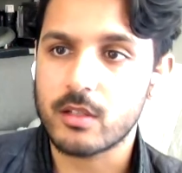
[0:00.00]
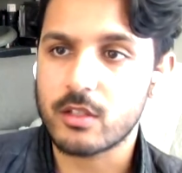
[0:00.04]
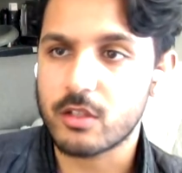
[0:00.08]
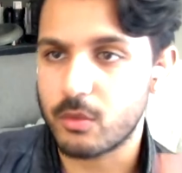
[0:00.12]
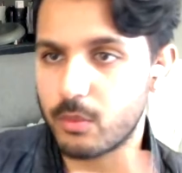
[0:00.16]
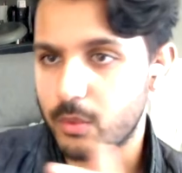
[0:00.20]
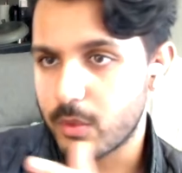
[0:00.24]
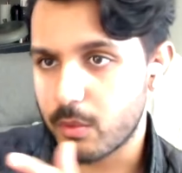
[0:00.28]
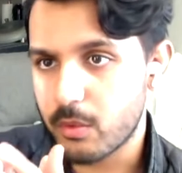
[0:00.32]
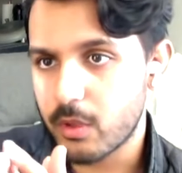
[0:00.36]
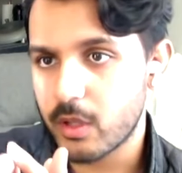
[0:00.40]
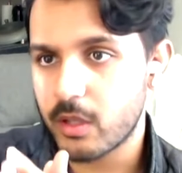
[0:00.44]
So
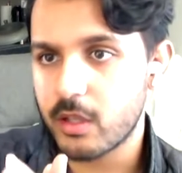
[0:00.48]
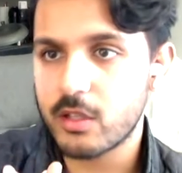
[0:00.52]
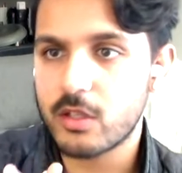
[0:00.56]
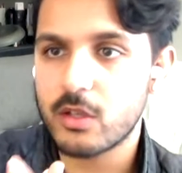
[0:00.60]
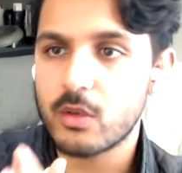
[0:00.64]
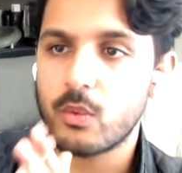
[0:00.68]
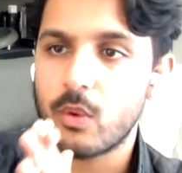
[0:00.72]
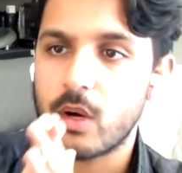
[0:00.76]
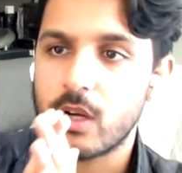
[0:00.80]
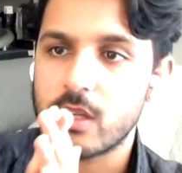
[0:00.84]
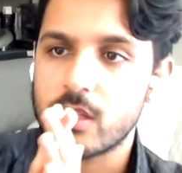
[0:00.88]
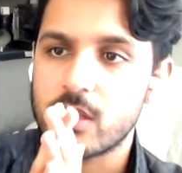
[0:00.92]
we really
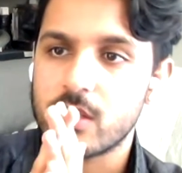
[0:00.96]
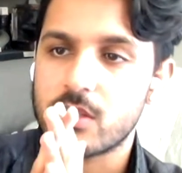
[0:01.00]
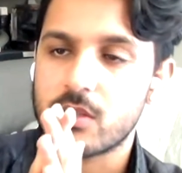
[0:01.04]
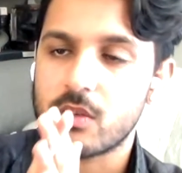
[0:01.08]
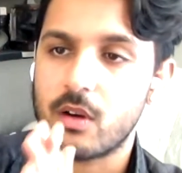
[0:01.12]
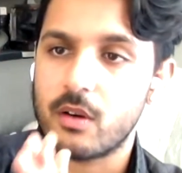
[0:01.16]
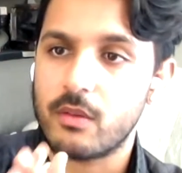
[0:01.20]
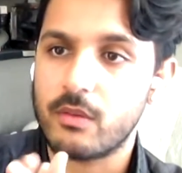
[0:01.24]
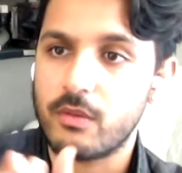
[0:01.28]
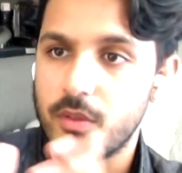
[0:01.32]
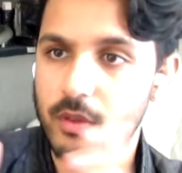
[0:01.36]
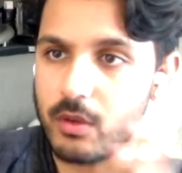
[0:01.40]
do want to
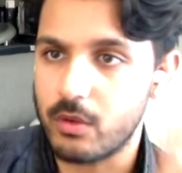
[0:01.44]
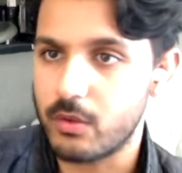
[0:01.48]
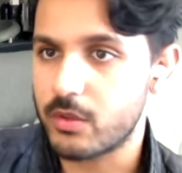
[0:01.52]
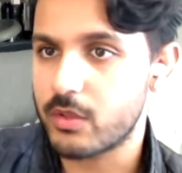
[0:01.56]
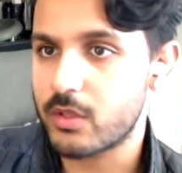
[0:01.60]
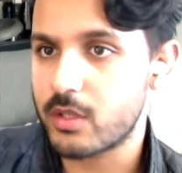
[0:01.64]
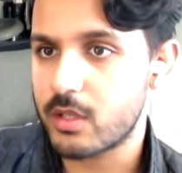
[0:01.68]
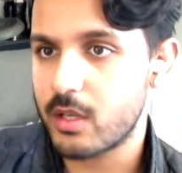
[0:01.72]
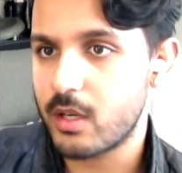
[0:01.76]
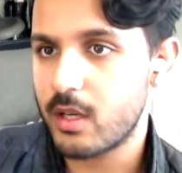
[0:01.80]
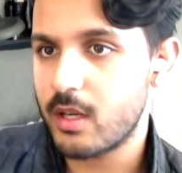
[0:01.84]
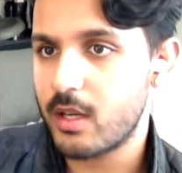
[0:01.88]
solve
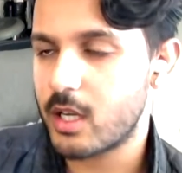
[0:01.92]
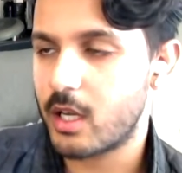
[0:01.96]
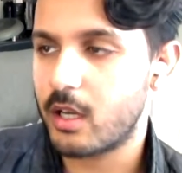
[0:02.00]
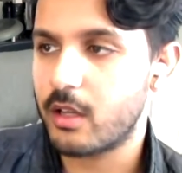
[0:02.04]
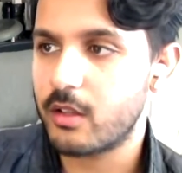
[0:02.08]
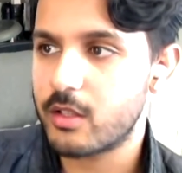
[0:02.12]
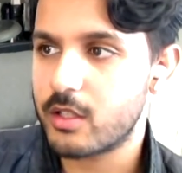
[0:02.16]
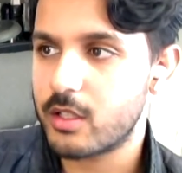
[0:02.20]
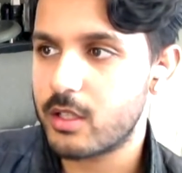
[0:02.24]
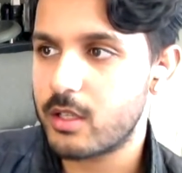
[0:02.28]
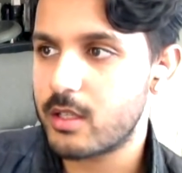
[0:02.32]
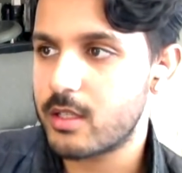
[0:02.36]
those
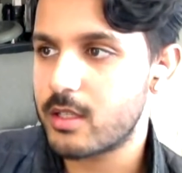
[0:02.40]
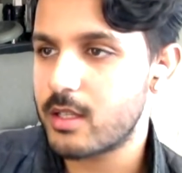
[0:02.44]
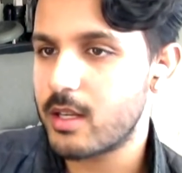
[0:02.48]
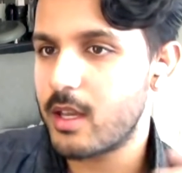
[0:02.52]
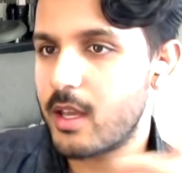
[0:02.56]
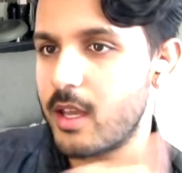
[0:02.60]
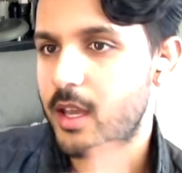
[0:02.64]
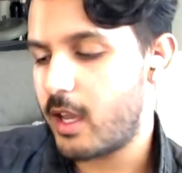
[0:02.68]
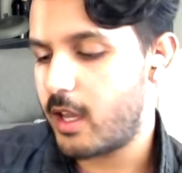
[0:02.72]
challenges.